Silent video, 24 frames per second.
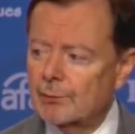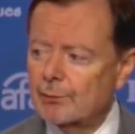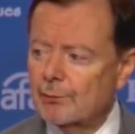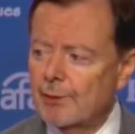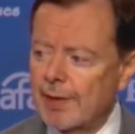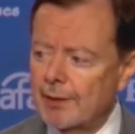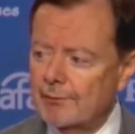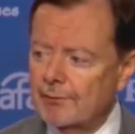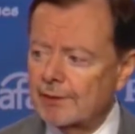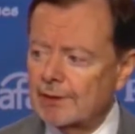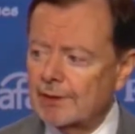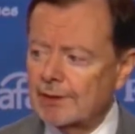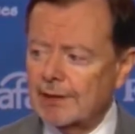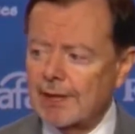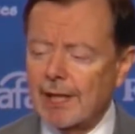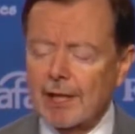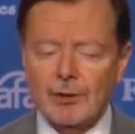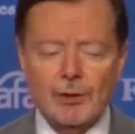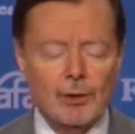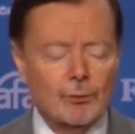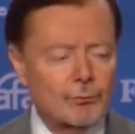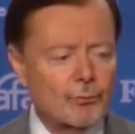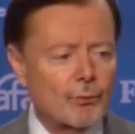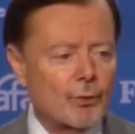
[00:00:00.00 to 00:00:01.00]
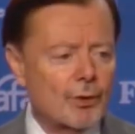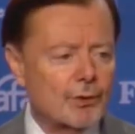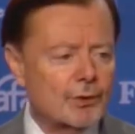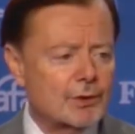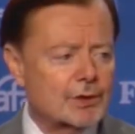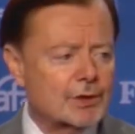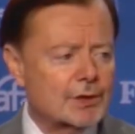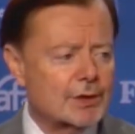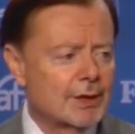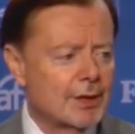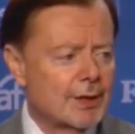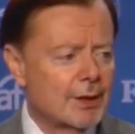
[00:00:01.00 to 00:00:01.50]
We have a son that
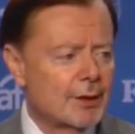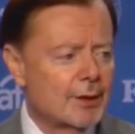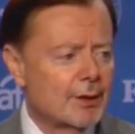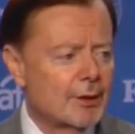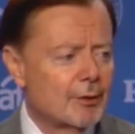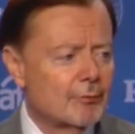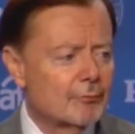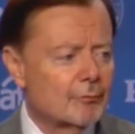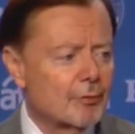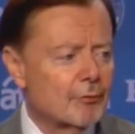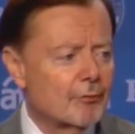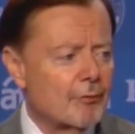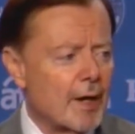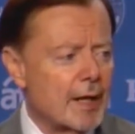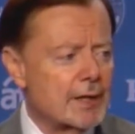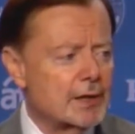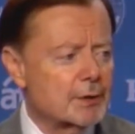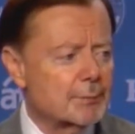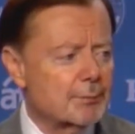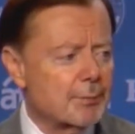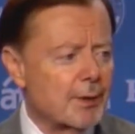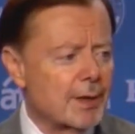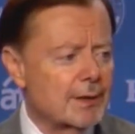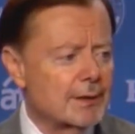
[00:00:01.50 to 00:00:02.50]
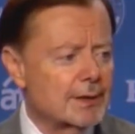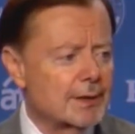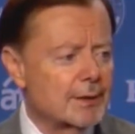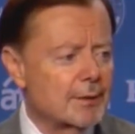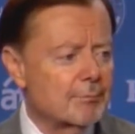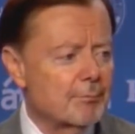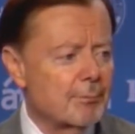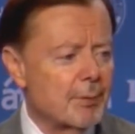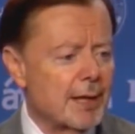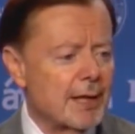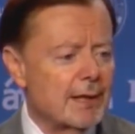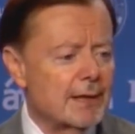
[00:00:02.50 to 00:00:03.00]
works for Vice
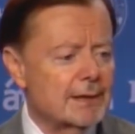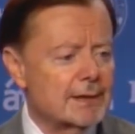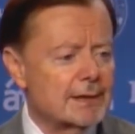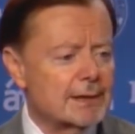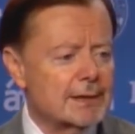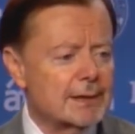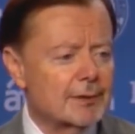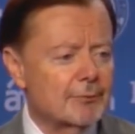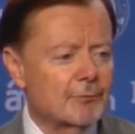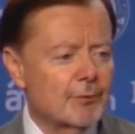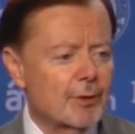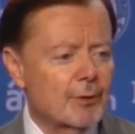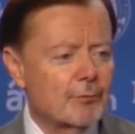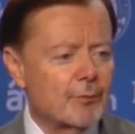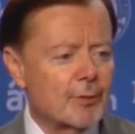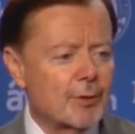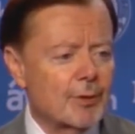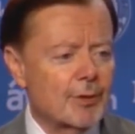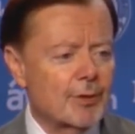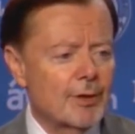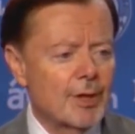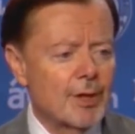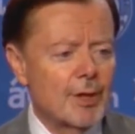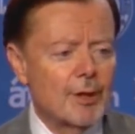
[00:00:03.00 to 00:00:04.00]
President Pence, and we were